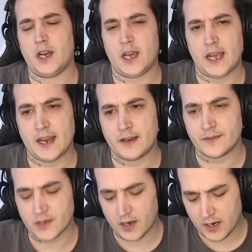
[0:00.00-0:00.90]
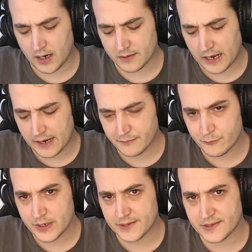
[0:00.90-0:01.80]
and I haven't
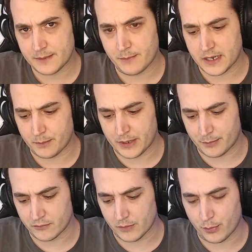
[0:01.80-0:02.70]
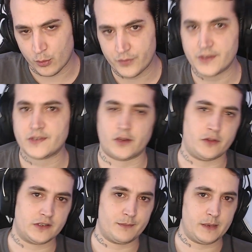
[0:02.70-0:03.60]
really seen many people report this, so
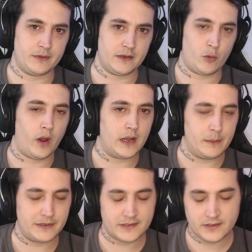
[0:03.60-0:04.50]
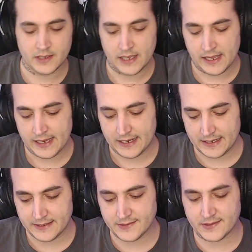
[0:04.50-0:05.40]
this may be quite limited,
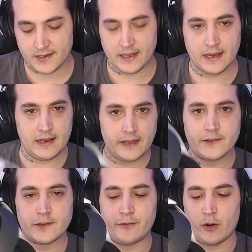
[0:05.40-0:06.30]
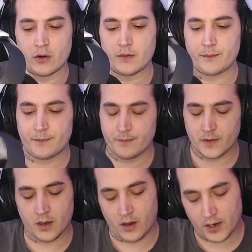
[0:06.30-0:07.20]
is lens fog.
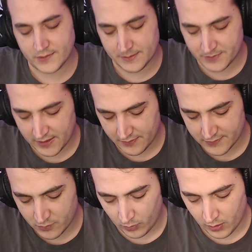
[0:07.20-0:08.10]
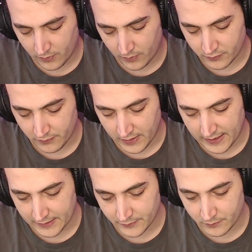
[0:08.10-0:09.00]
I seem to get this quite often,
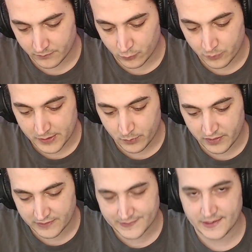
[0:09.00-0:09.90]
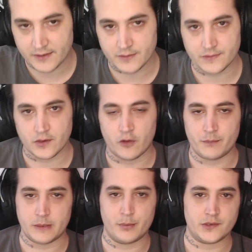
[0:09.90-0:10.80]
and normally within seconds of
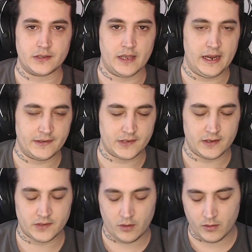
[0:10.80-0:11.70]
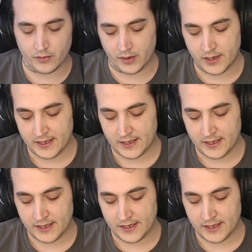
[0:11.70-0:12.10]
me putting the headset on,